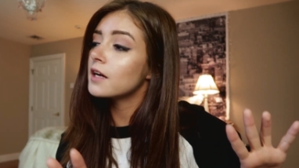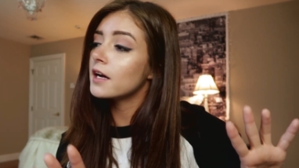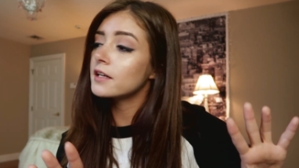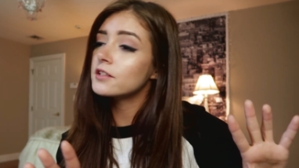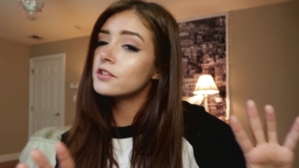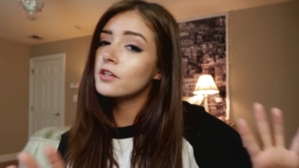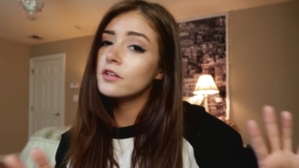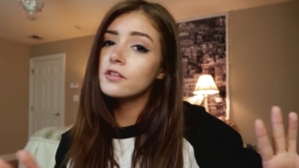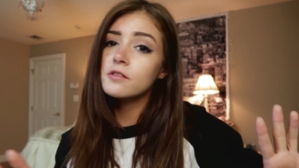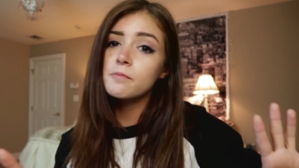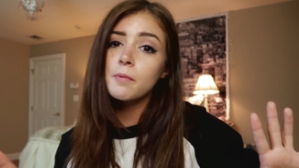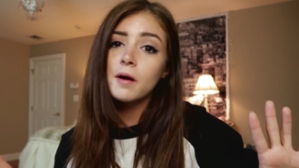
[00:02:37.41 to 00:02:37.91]
I
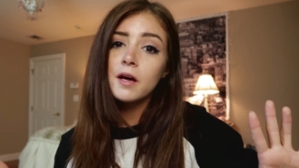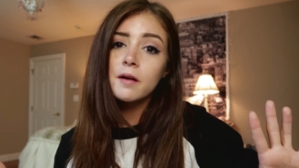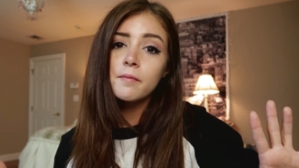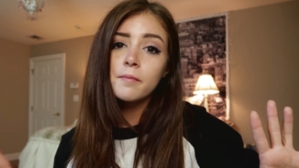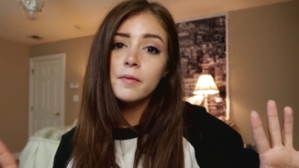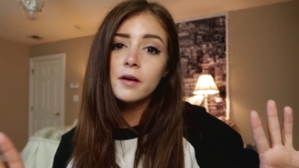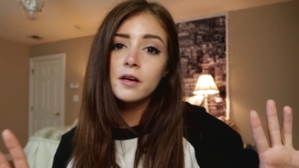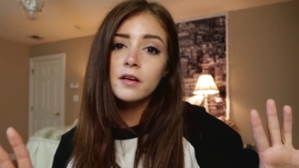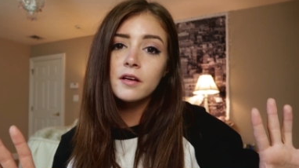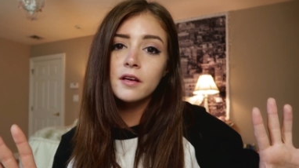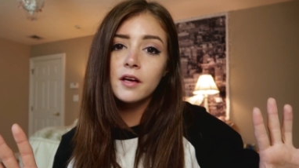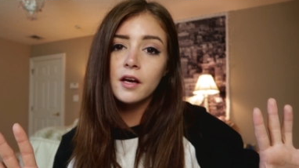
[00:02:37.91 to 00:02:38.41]
chose
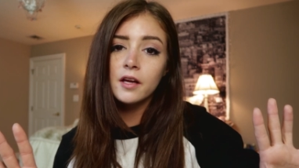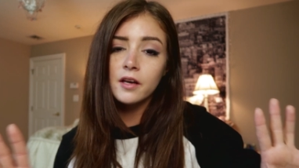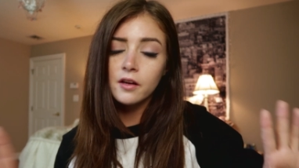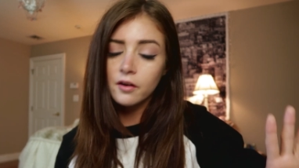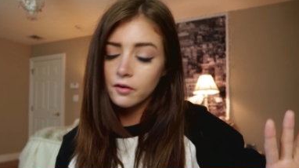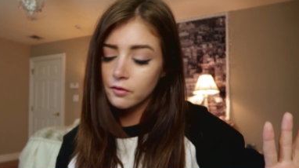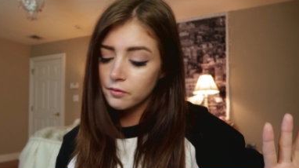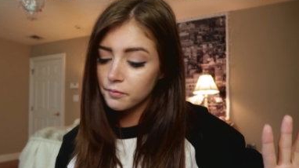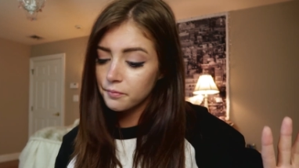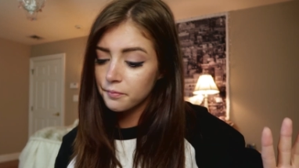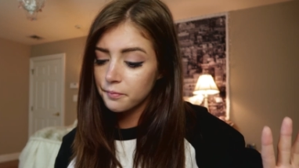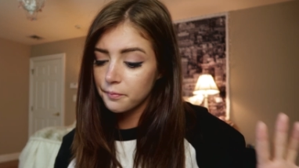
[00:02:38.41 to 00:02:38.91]
bottom bunk, I
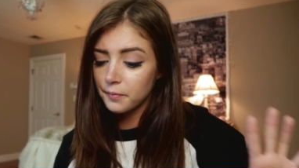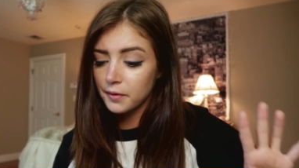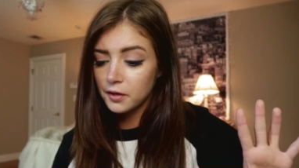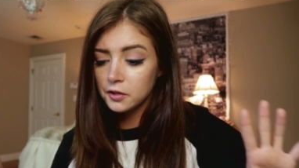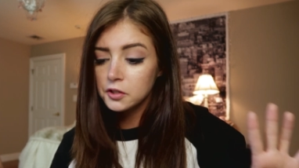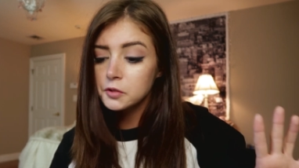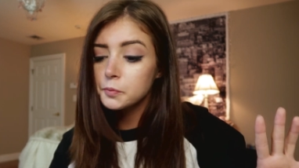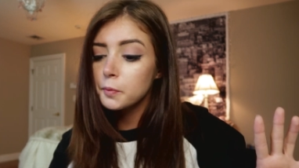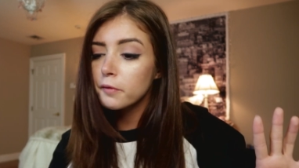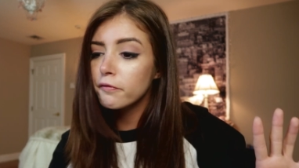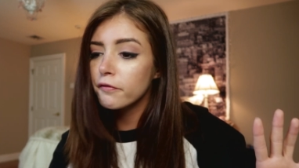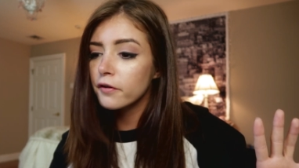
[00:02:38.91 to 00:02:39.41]
know,
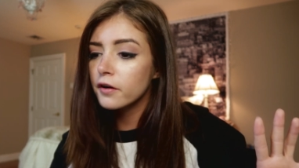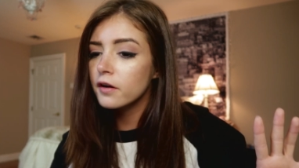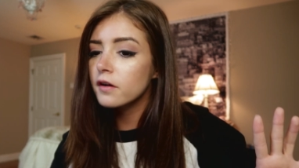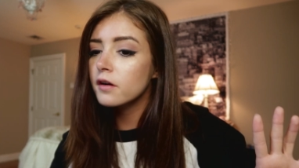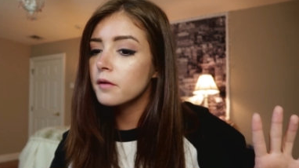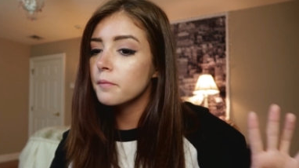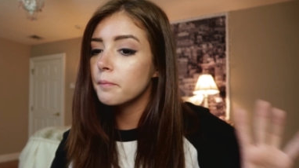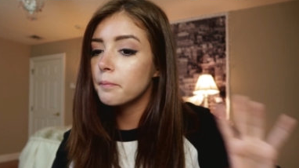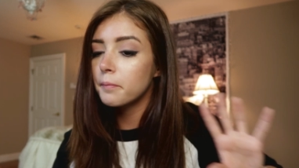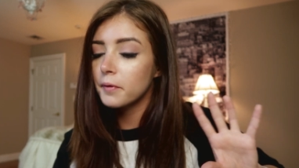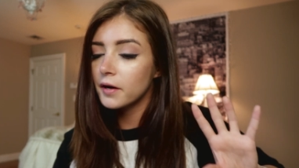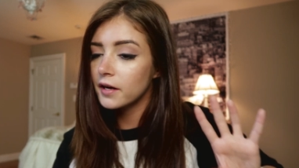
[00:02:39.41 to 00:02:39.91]
middle is
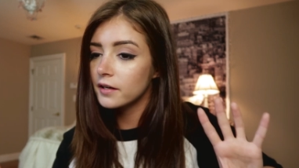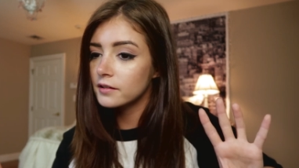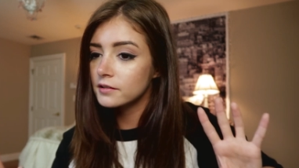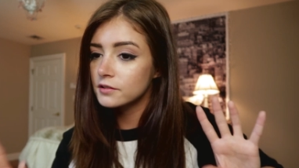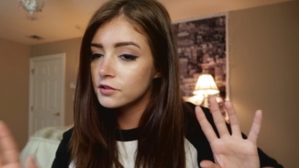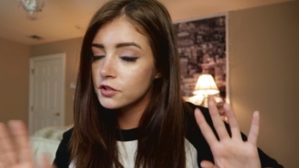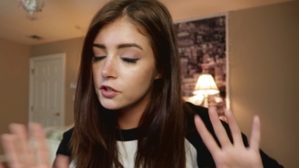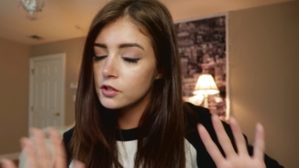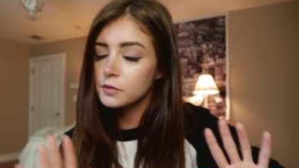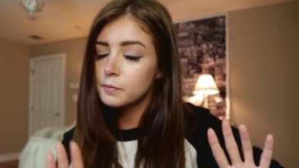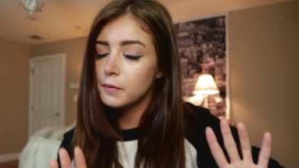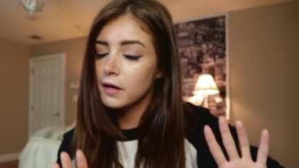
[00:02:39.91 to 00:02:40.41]
preferred, but
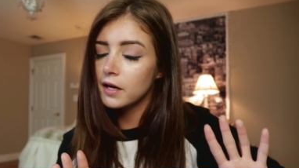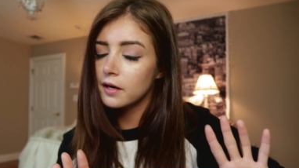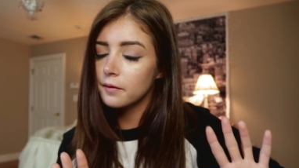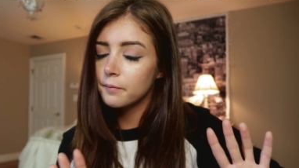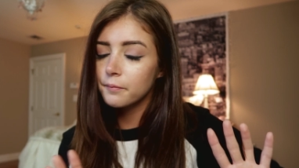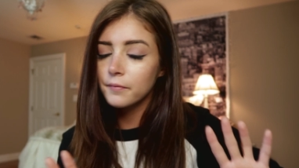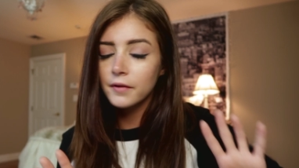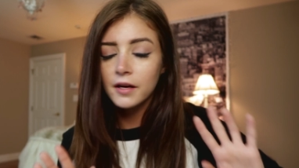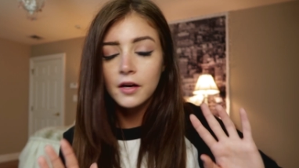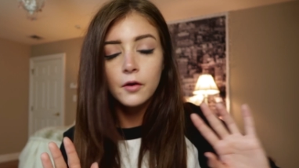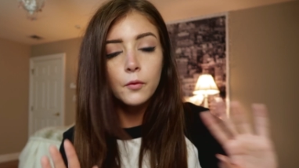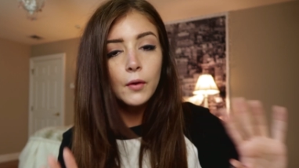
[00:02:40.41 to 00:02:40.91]
chose
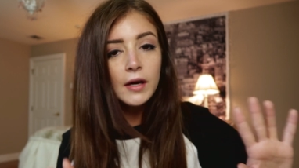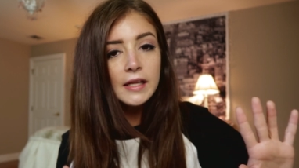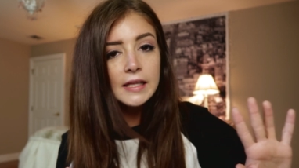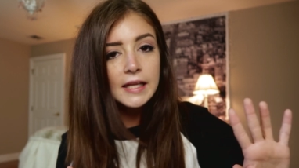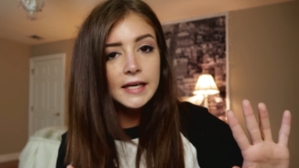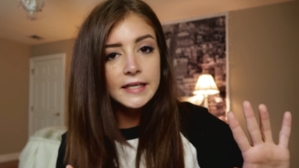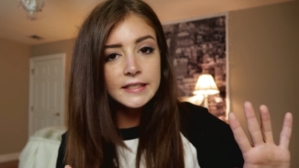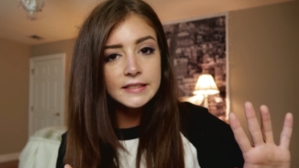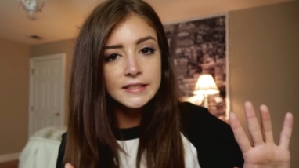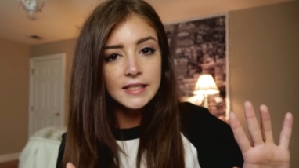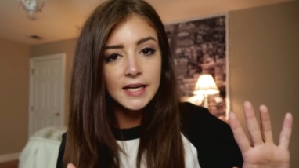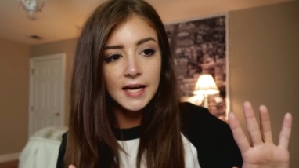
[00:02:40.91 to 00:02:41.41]
bottom quite
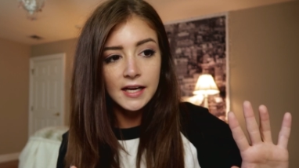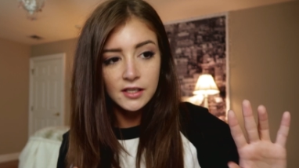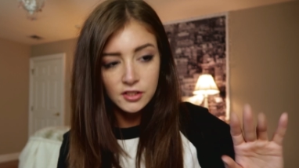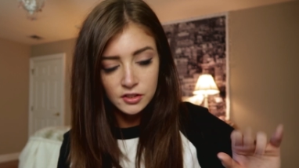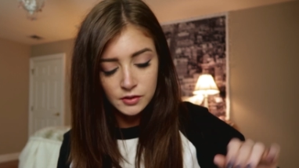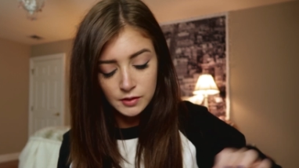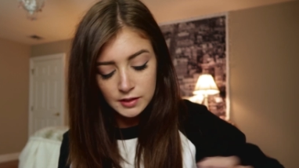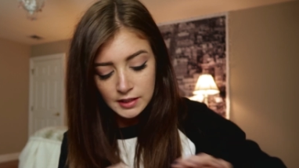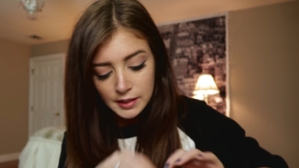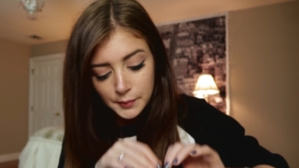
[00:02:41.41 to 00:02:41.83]
liked it actually.